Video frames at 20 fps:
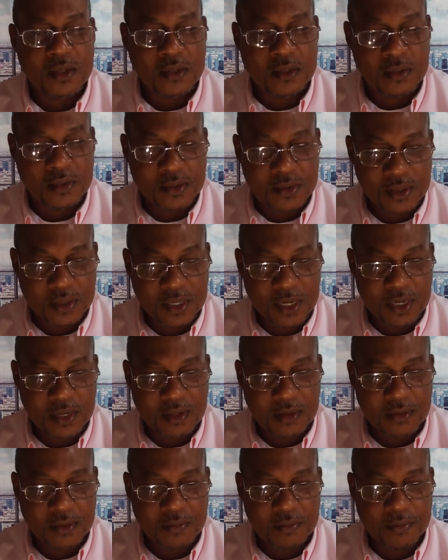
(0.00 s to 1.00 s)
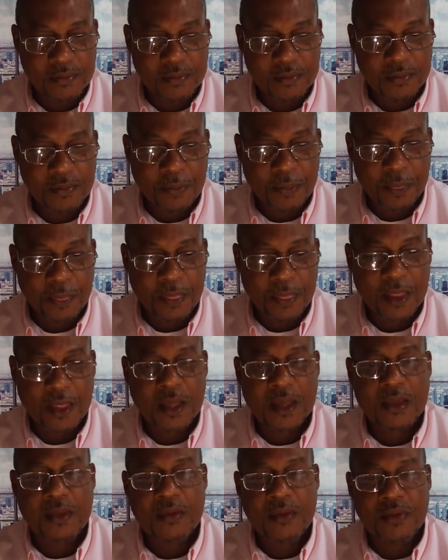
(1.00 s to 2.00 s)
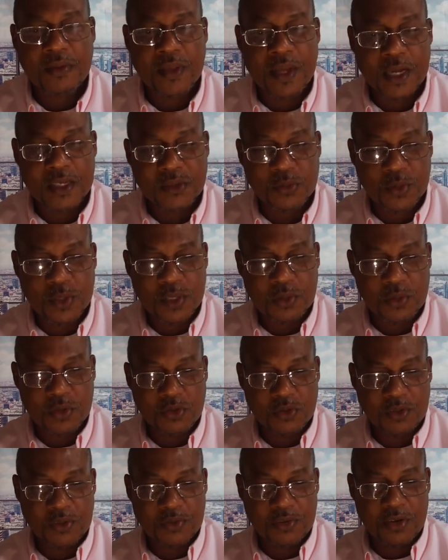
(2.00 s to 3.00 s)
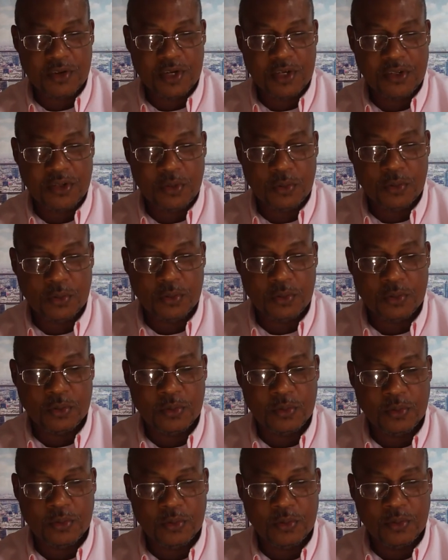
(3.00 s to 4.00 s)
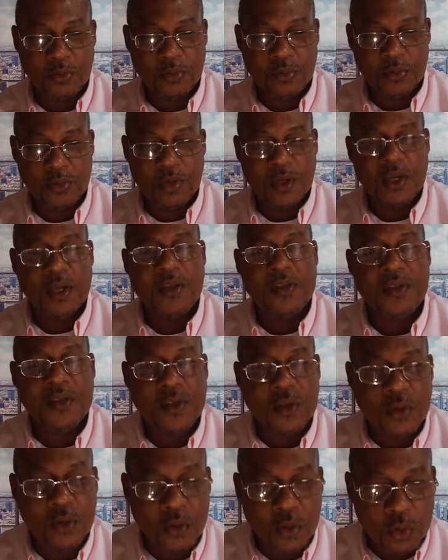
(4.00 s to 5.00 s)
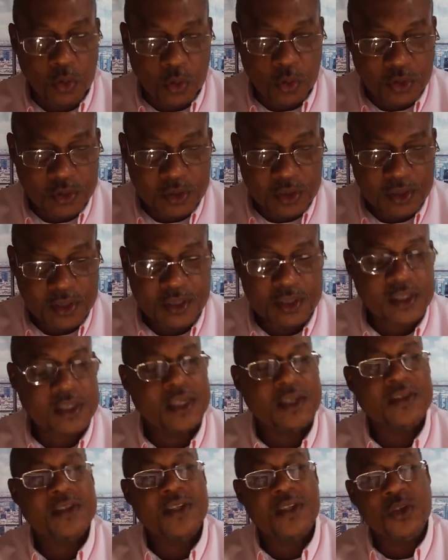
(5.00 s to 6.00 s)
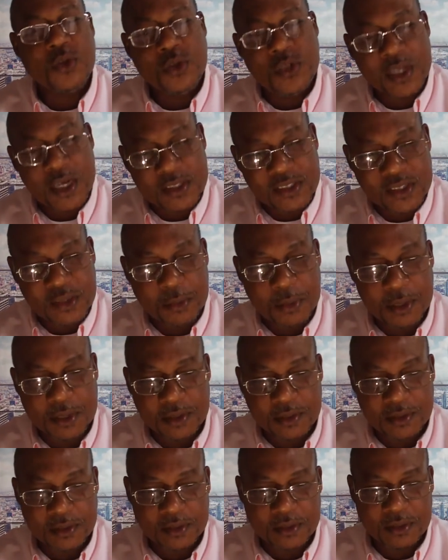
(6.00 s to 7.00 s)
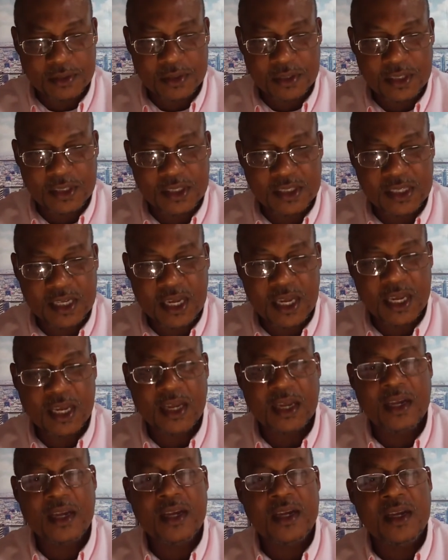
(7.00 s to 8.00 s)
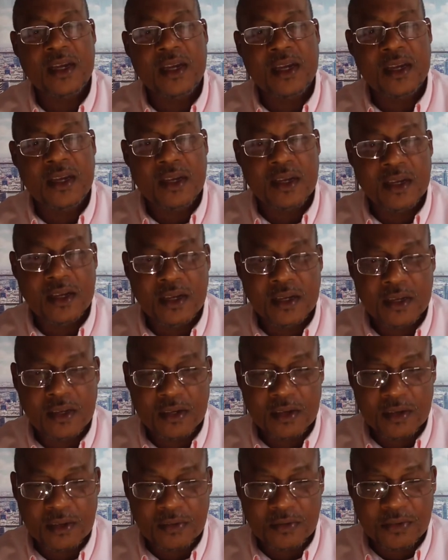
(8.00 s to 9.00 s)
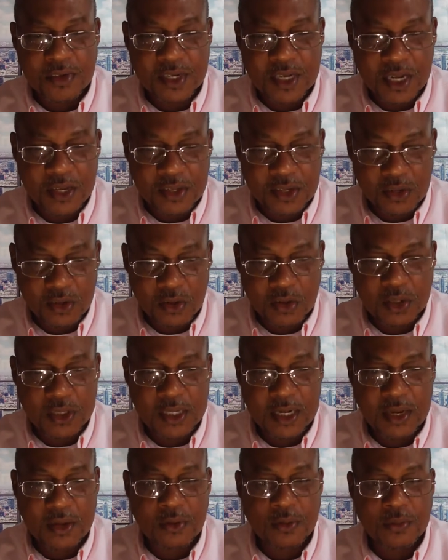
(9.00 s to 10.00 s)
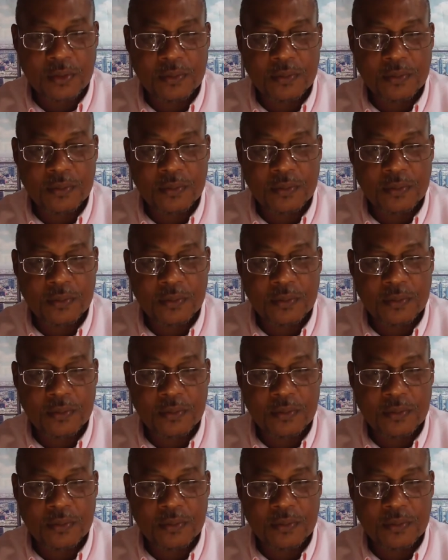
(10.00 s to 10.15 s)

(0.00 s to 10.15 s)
You see that? That's what he was referring to. The Old and the New Testament. He's saying, forget the old now.